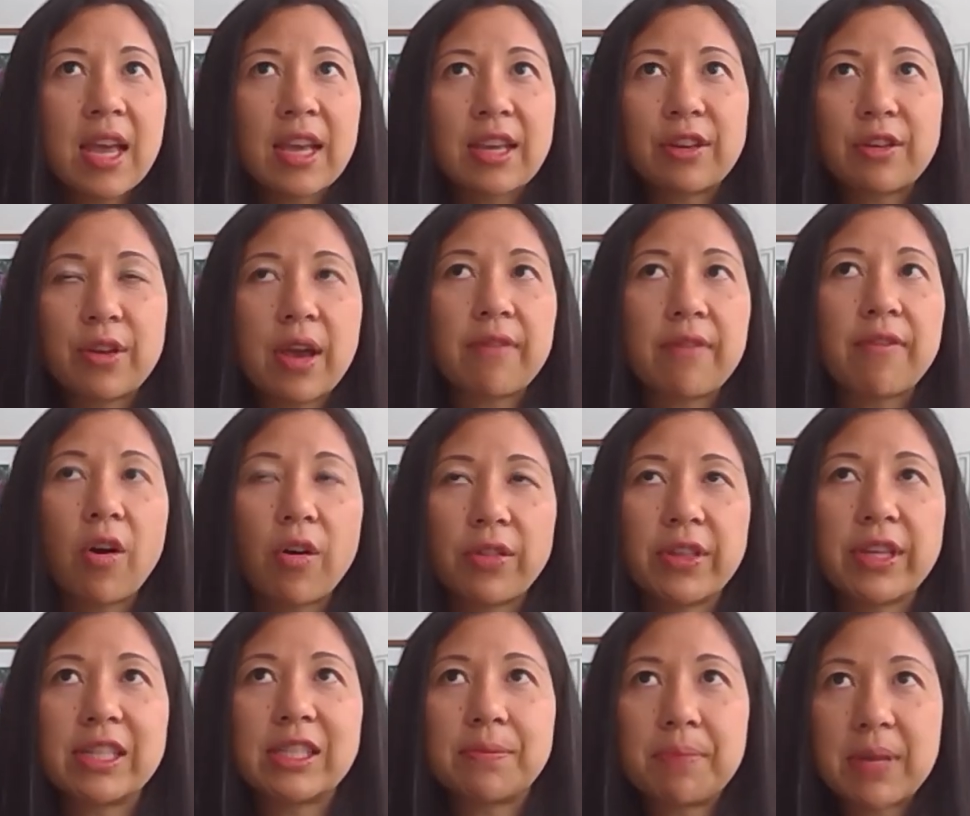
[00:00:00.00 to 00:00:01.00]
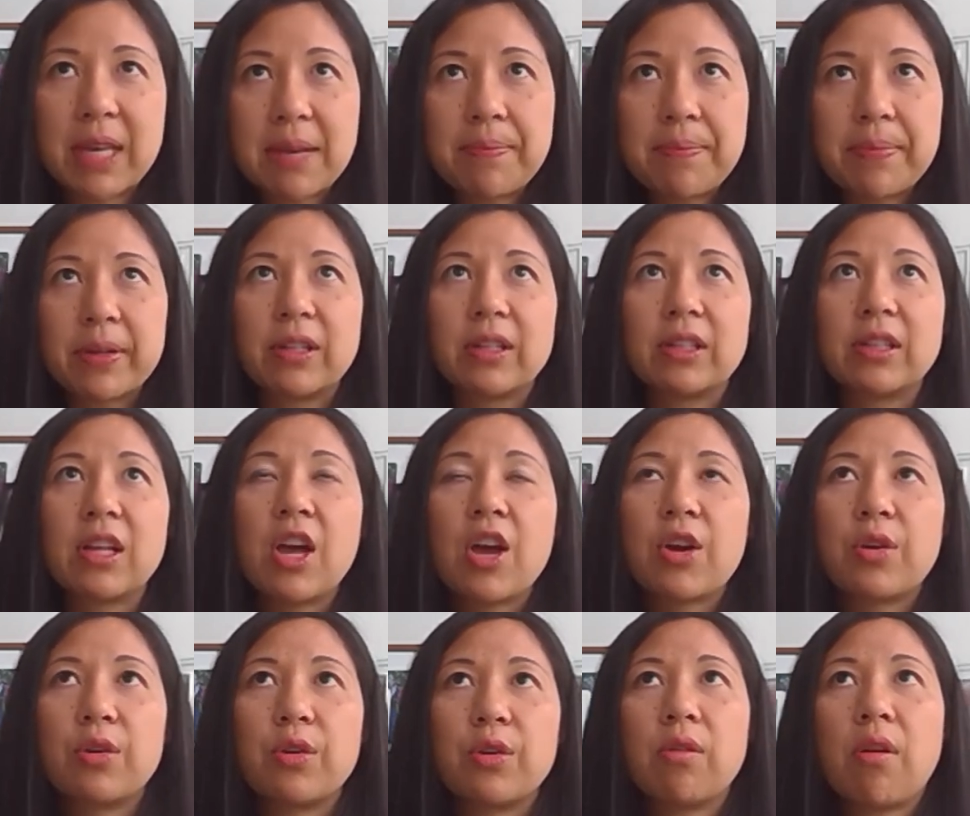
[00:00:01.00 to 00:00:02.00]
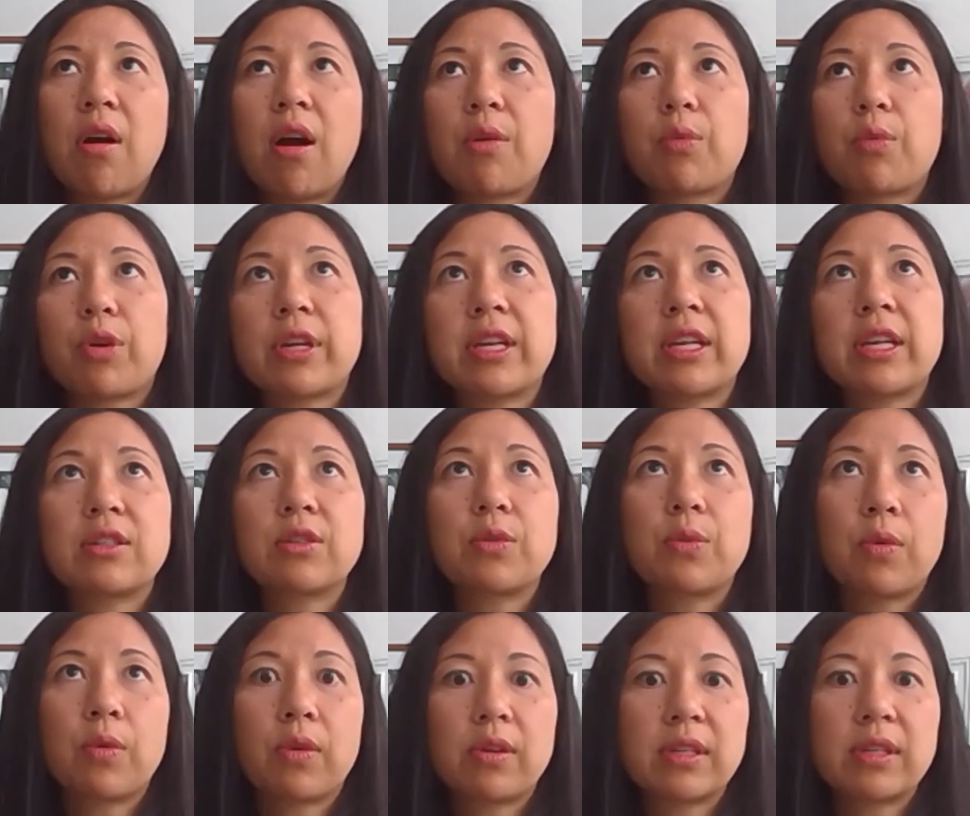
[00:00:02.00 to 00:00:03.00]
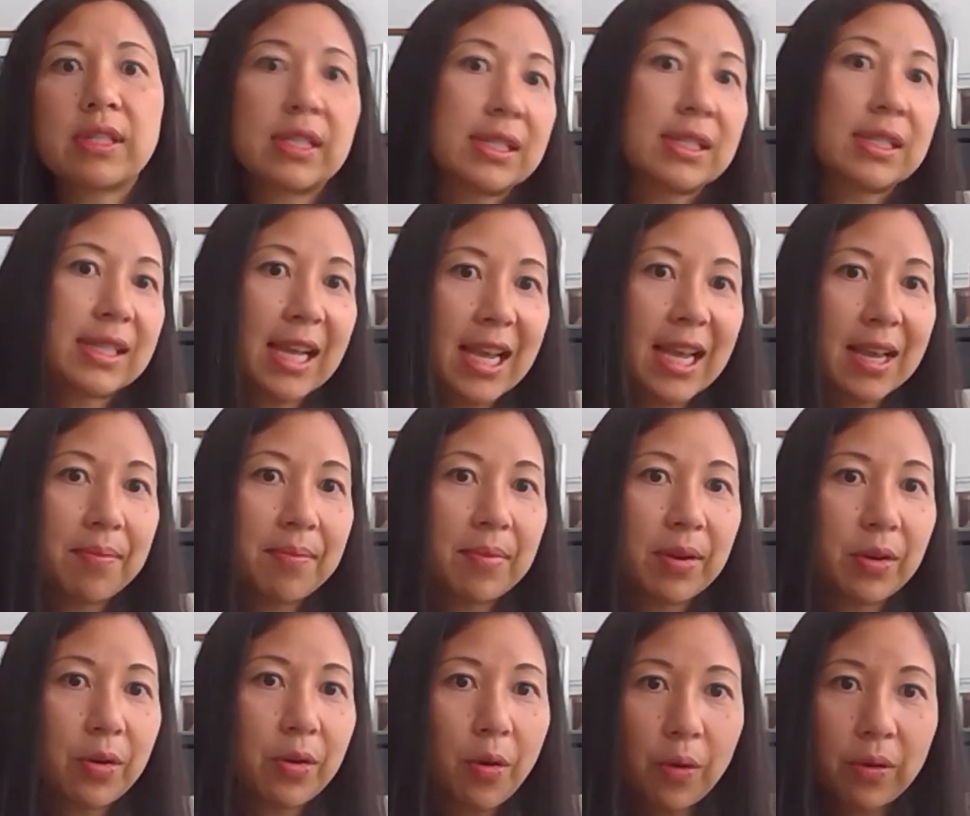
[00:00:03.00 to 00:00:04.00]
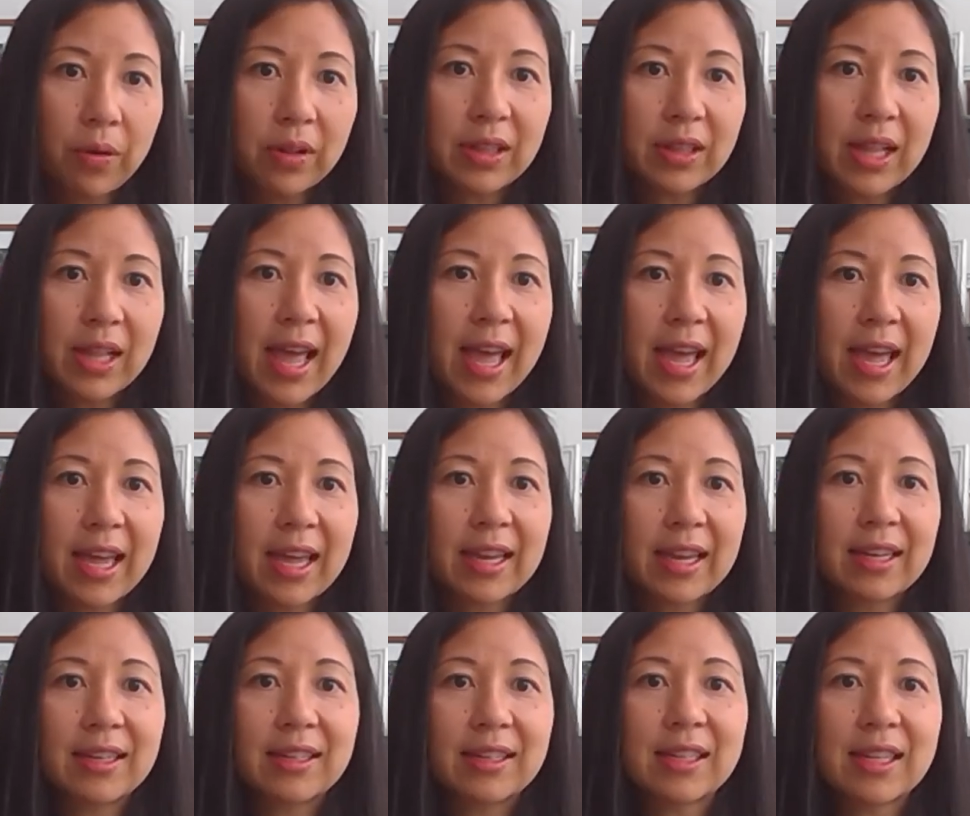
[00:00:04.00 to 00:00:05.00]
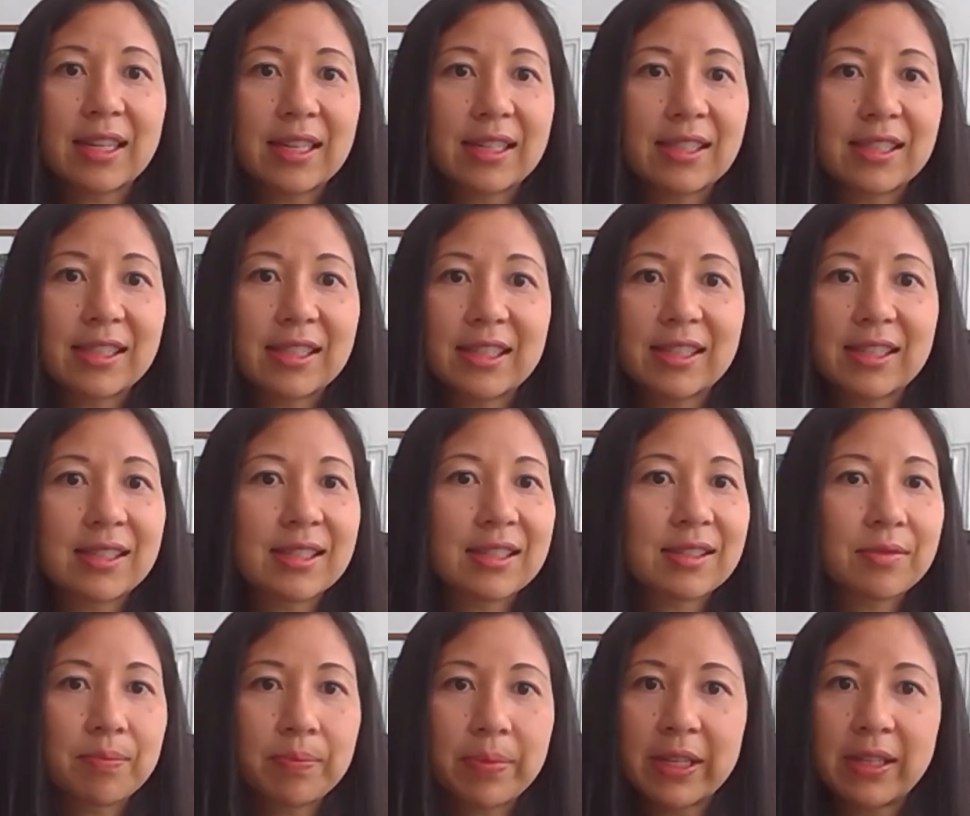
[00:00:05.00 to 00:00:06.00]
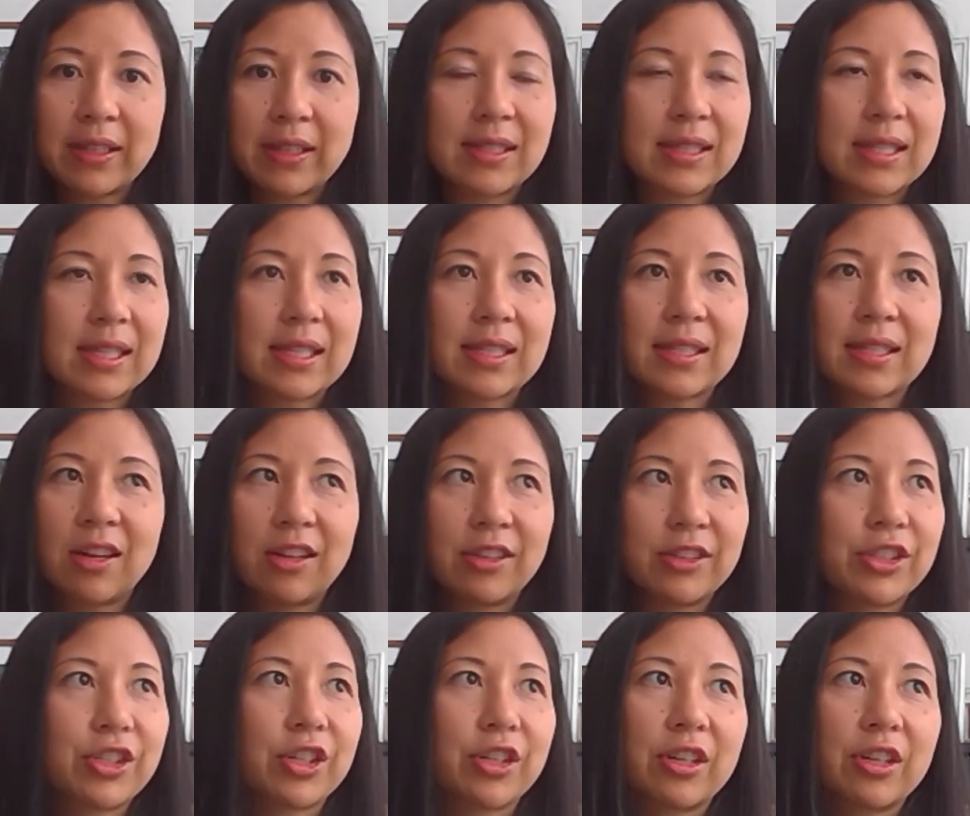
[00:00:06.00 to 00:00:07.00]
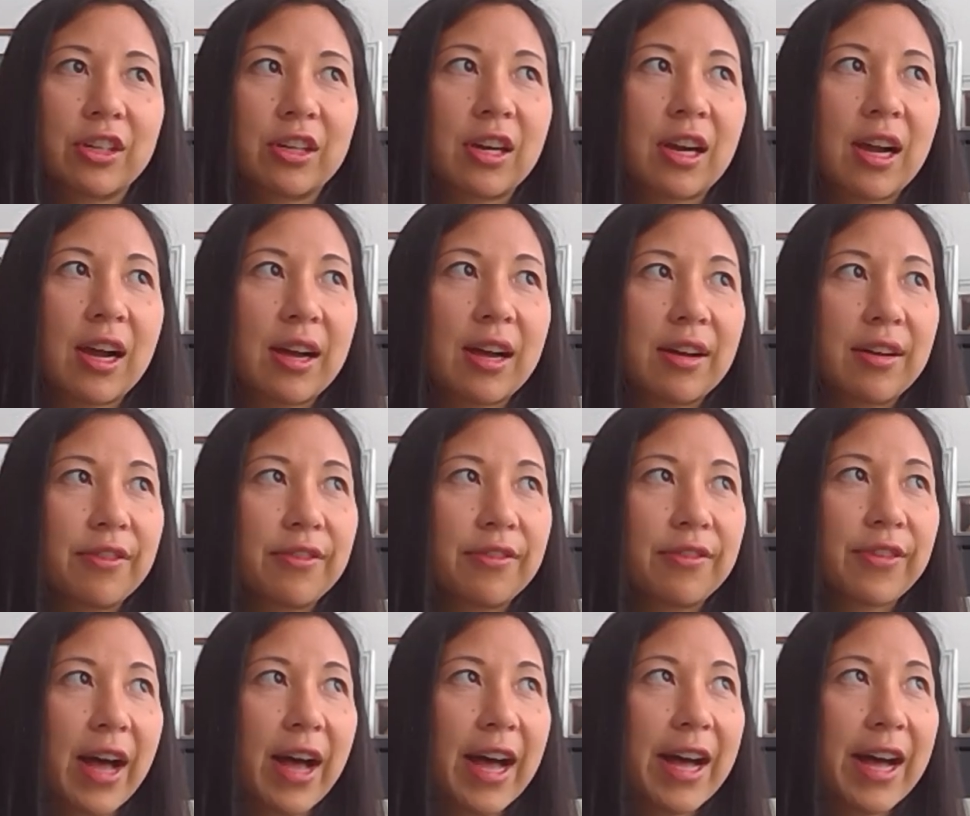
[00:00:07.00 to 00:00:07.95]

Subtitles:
you have all these people who are working towards the same goal, and just builds this culture of